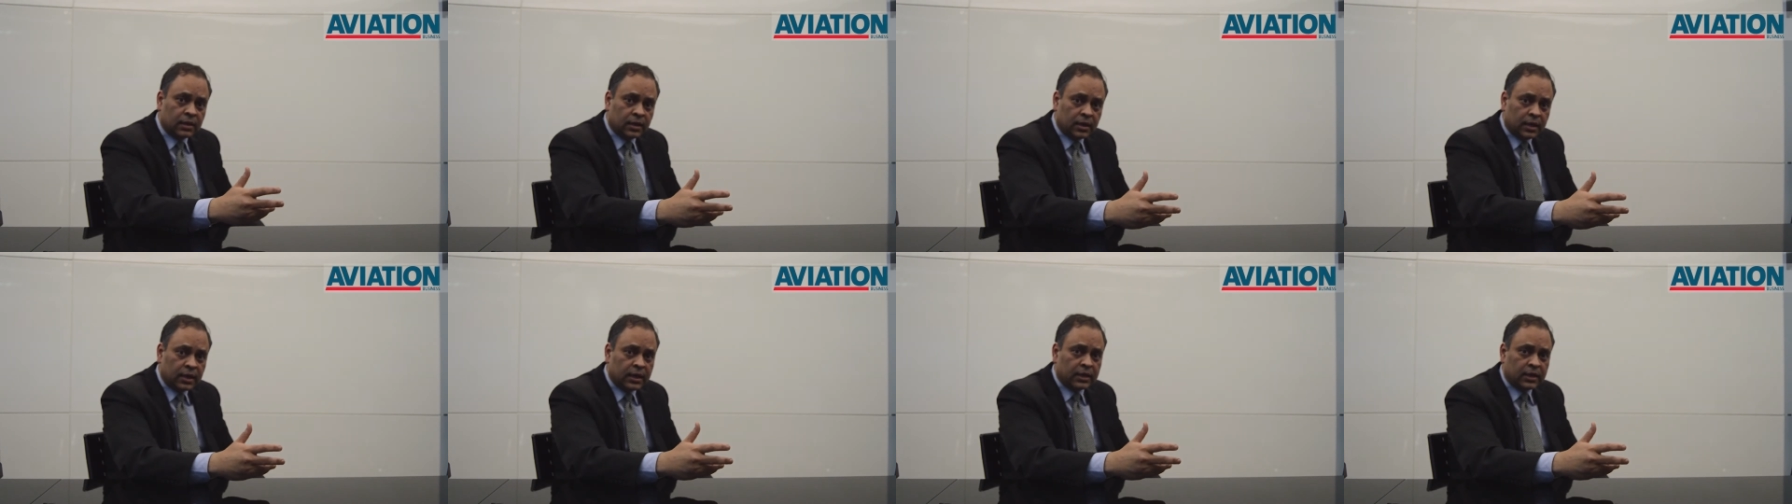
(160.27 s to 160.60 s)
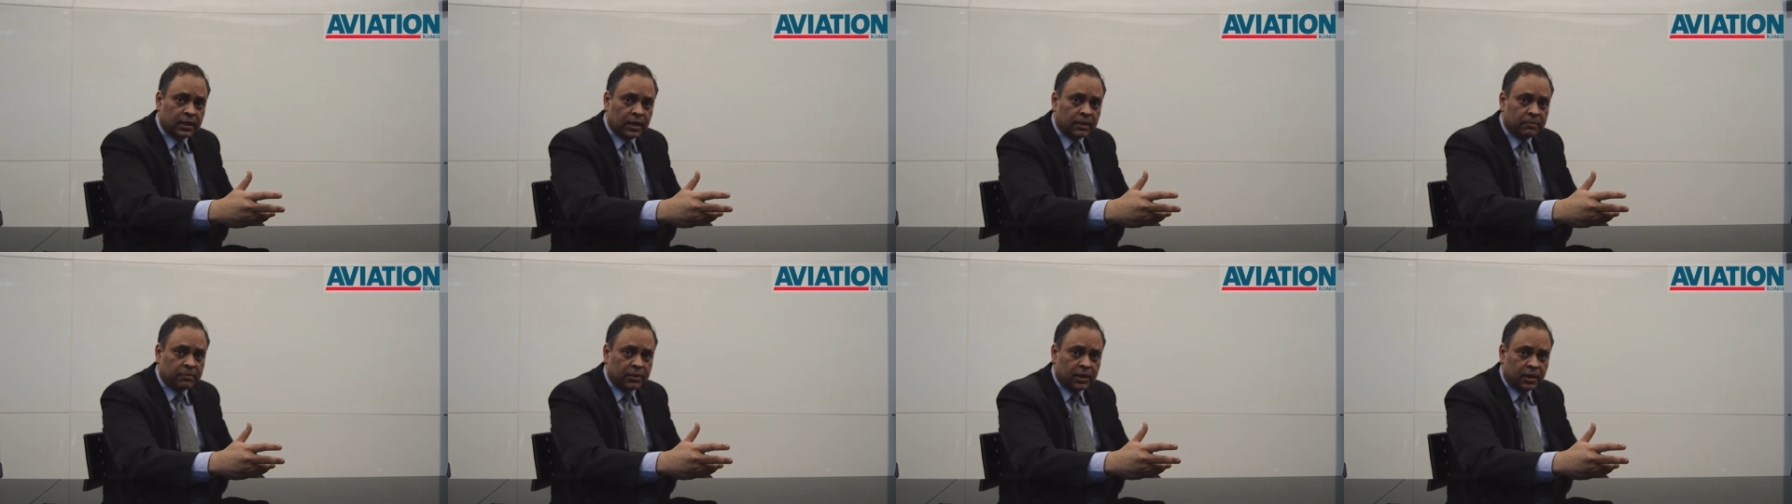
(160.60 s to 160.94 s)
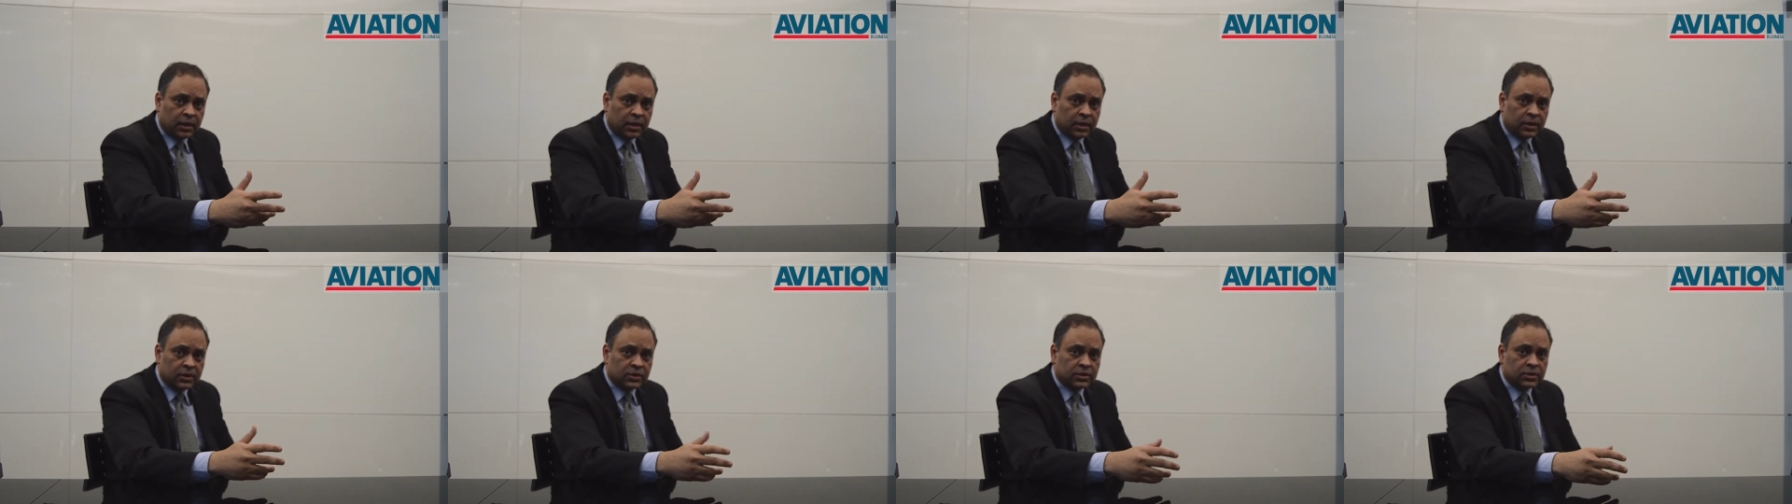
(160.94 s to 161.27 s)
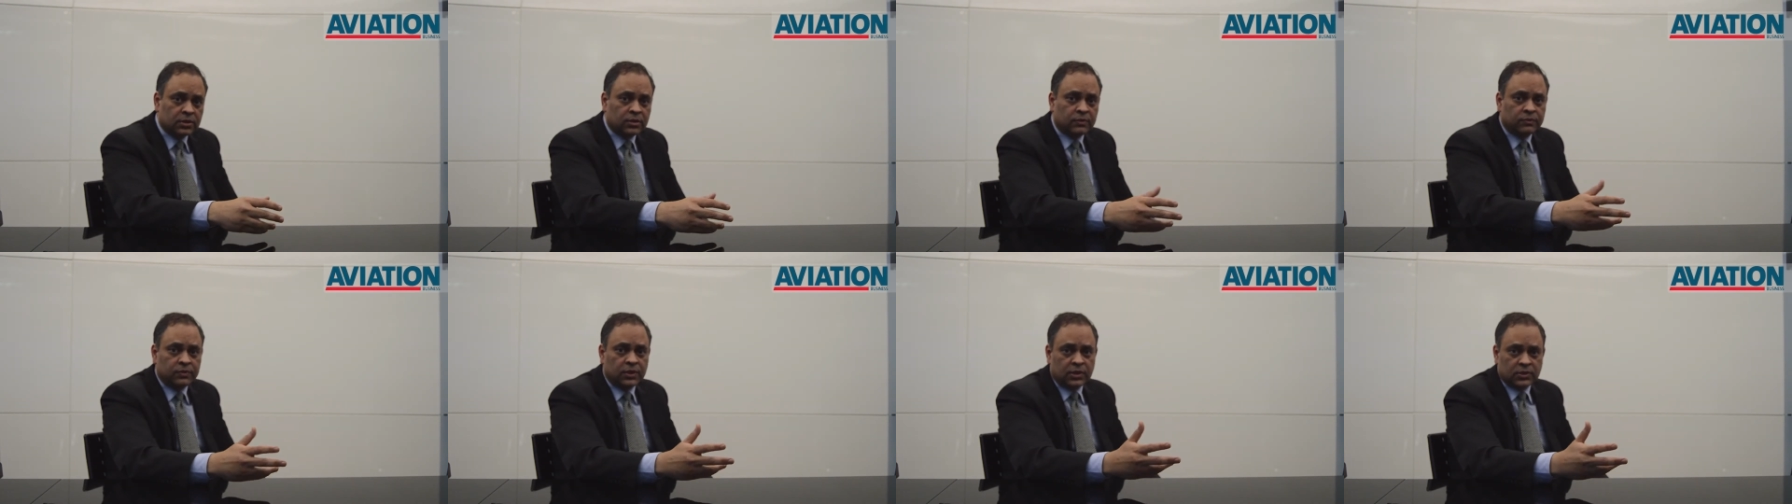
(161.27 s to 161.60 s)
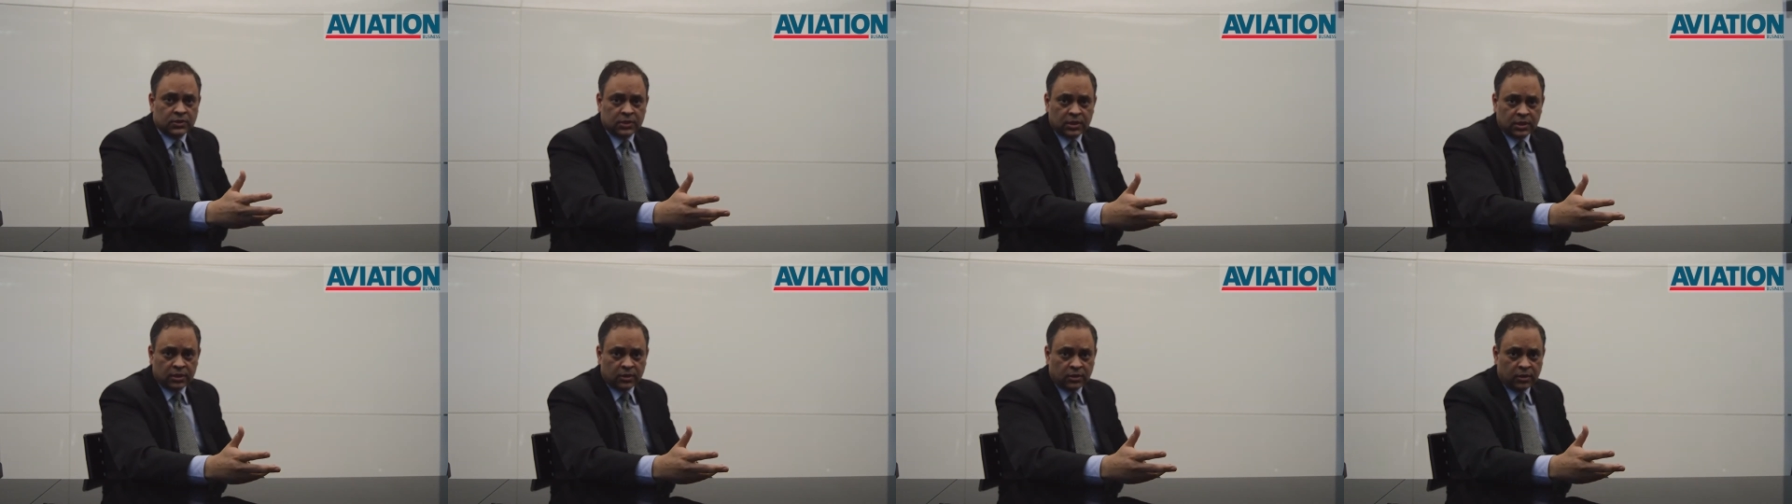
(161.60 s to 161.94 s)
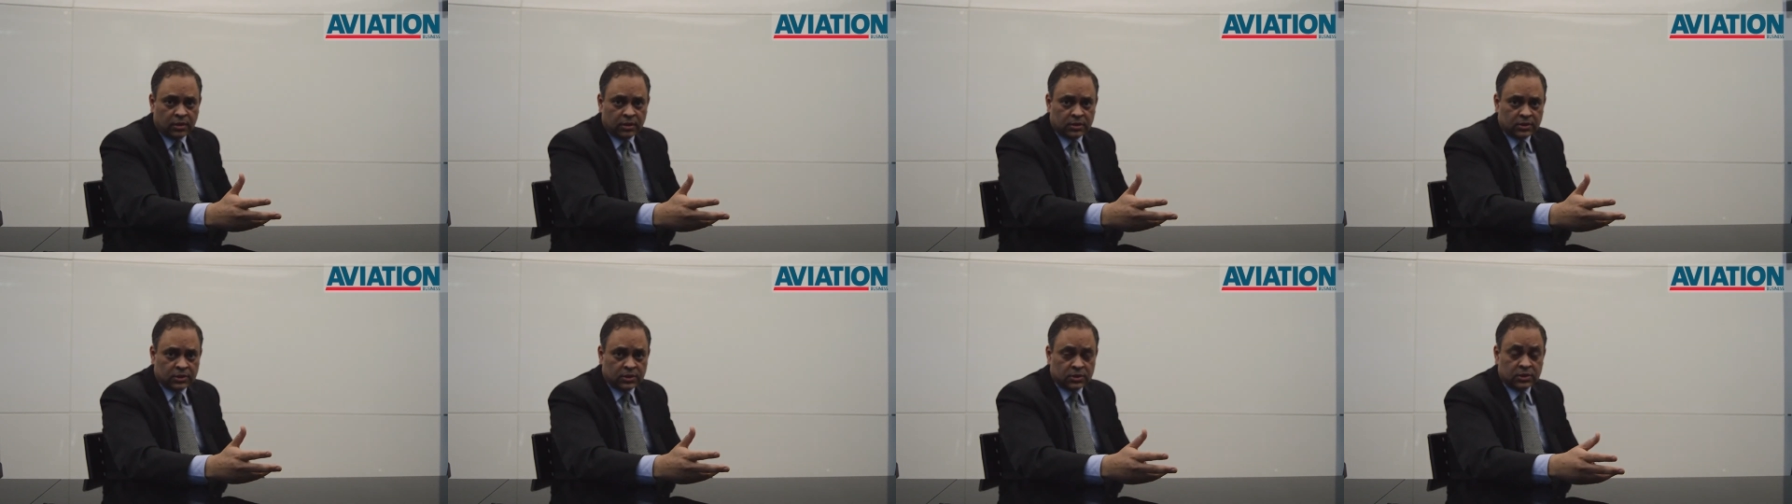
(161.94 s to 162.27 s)
correct application of these
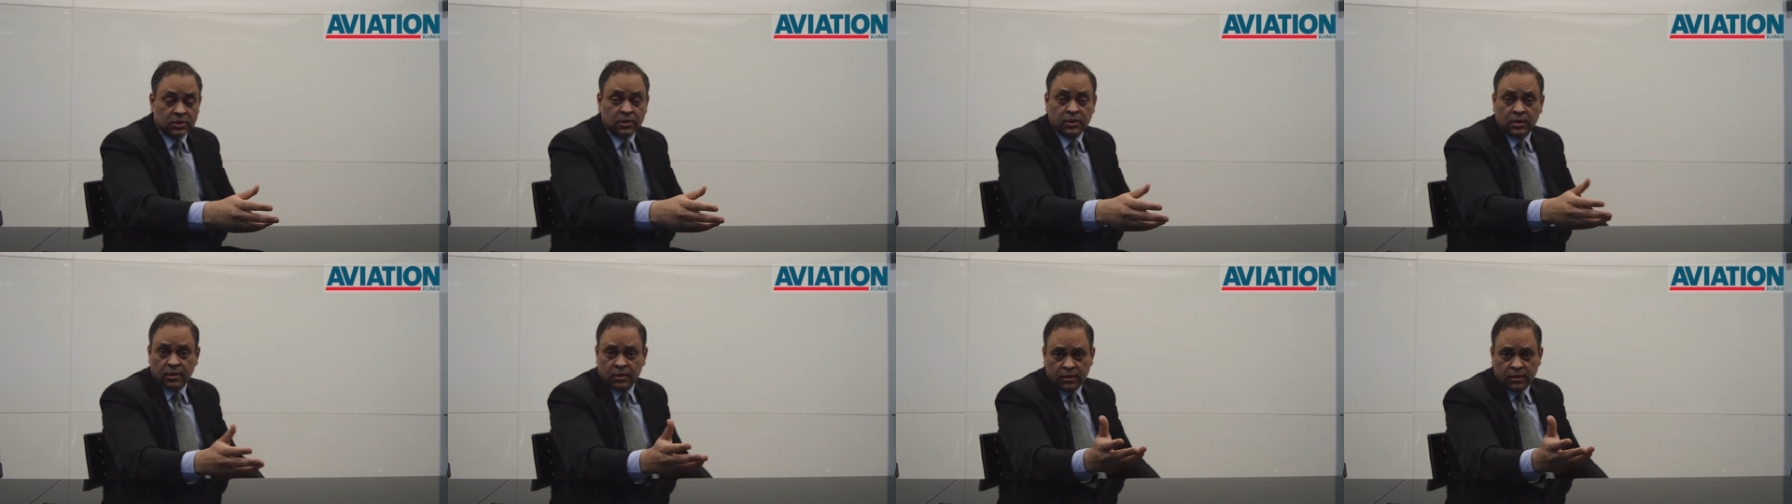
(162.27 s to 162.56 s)
technologies.